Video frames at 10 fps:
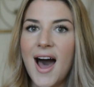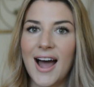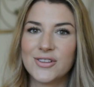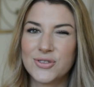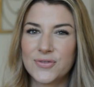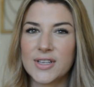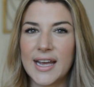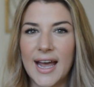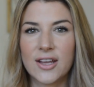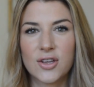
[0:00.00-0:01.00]
I do feel
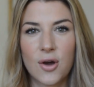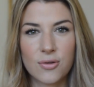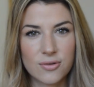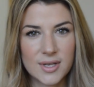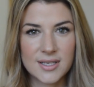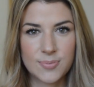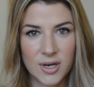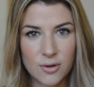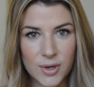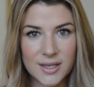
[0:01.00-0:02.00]
like I go through these
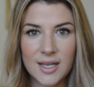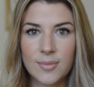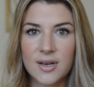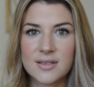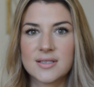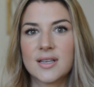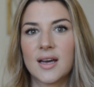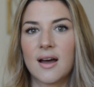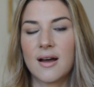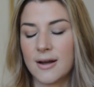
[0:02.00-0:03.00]
pretty quickly because the